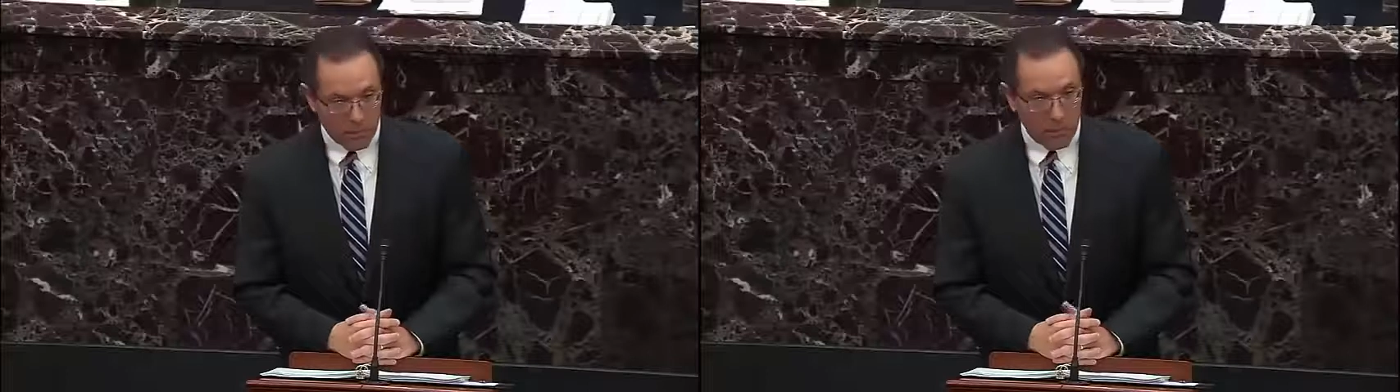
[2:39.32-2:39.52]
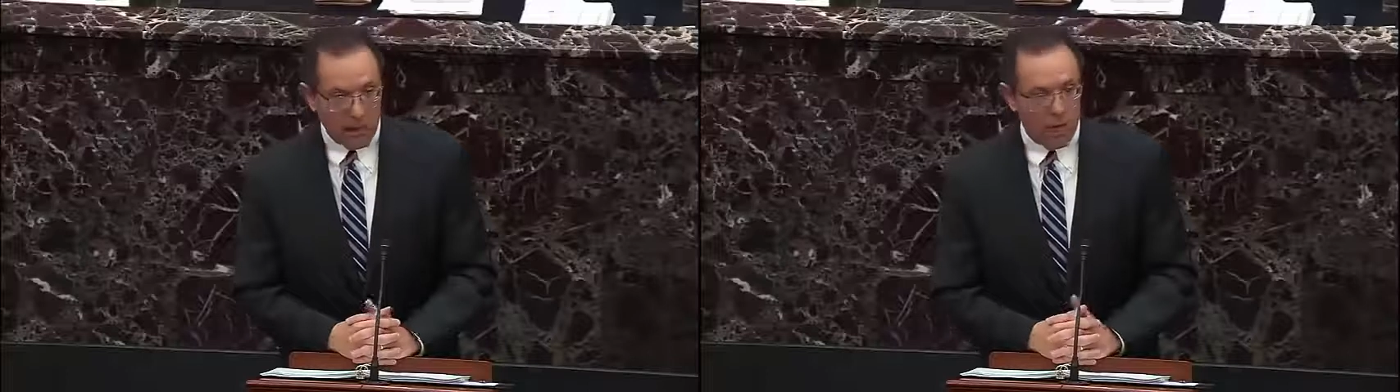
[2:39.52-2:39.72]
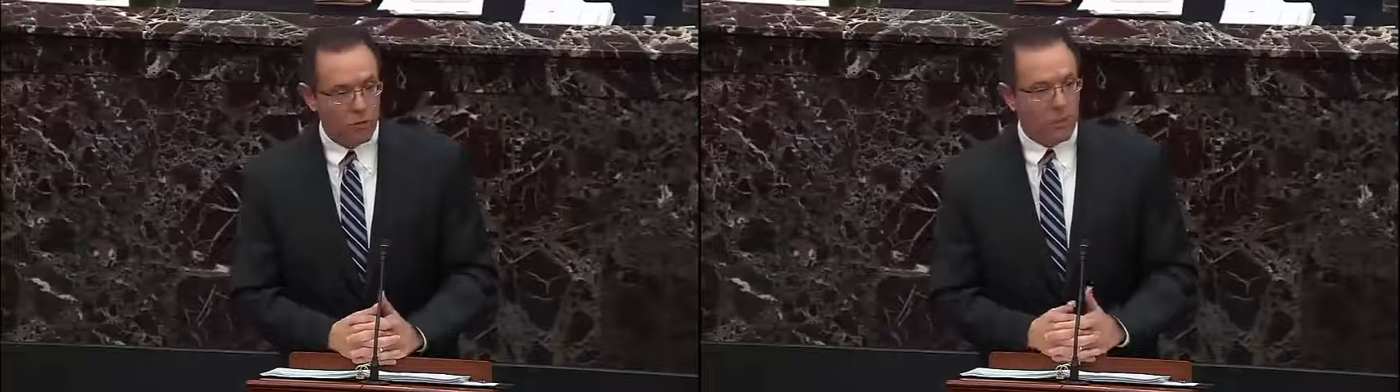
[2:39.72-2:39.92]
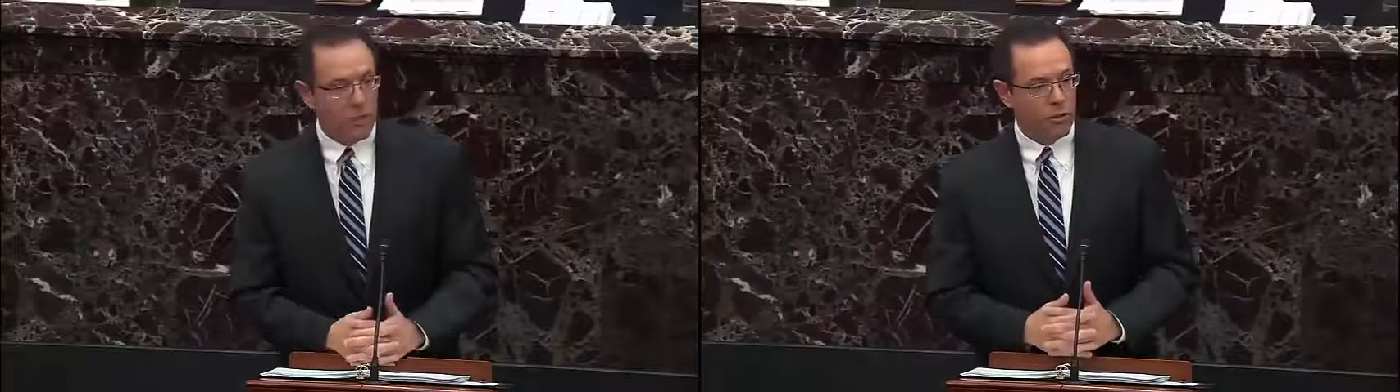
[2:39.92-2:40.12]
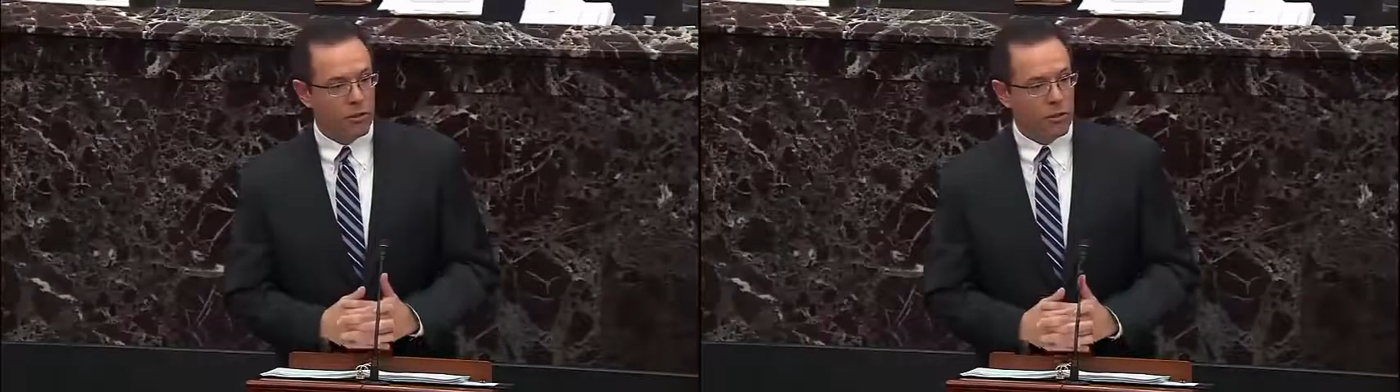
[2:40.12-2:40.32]
The House
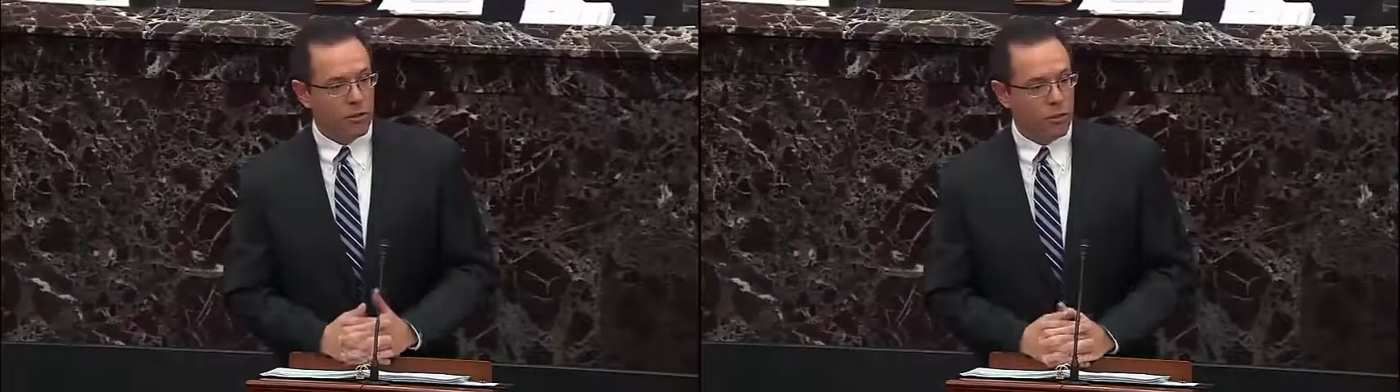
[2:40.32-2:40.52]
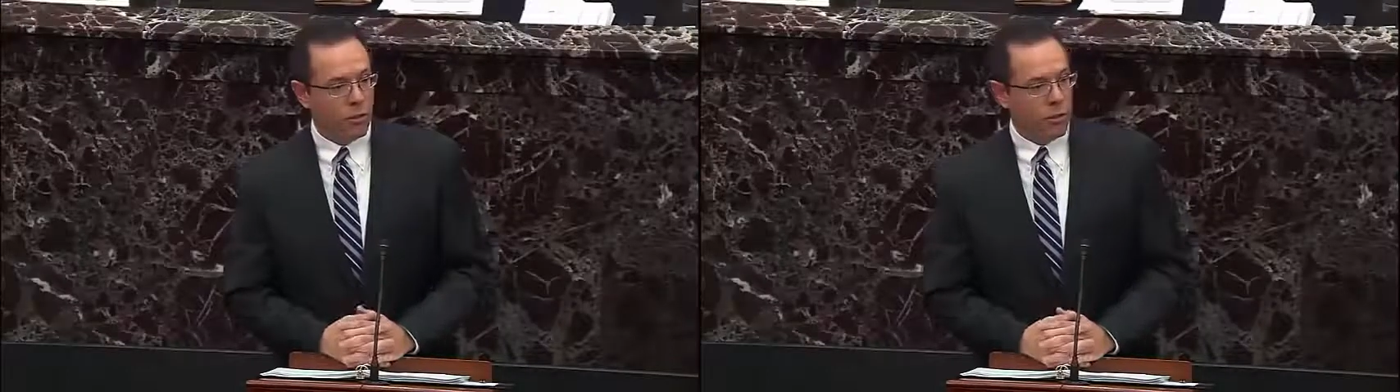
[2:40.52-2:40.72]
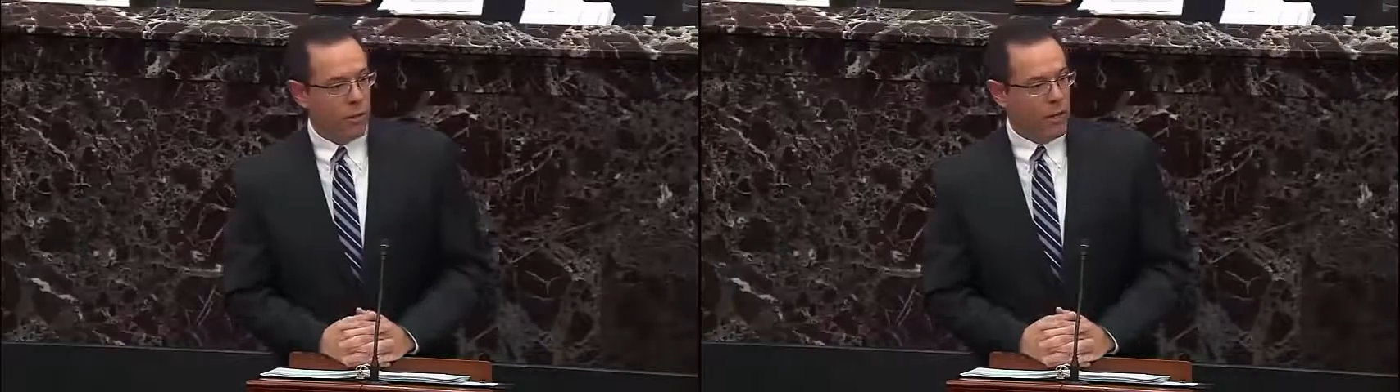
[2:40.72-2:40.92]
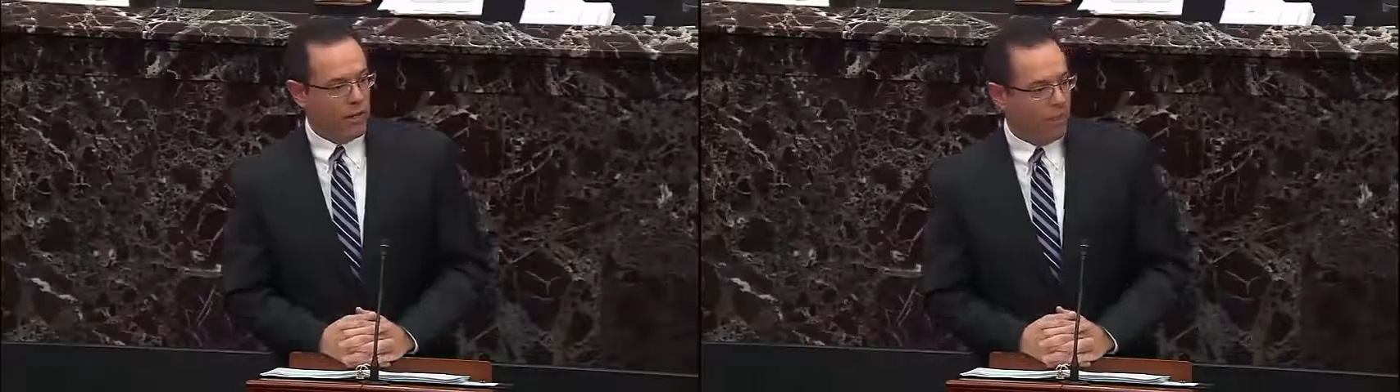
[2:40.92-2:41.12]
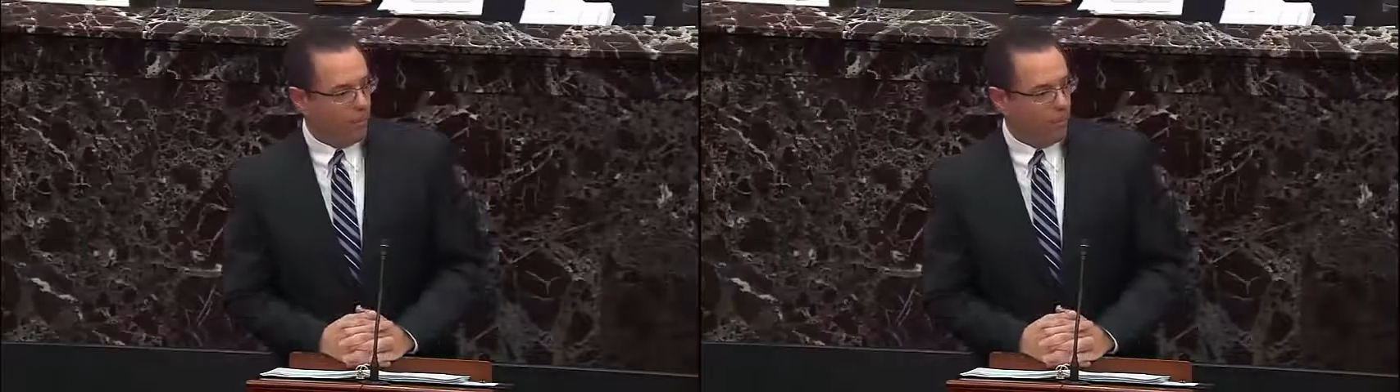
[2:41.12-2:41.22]
managers never told you any of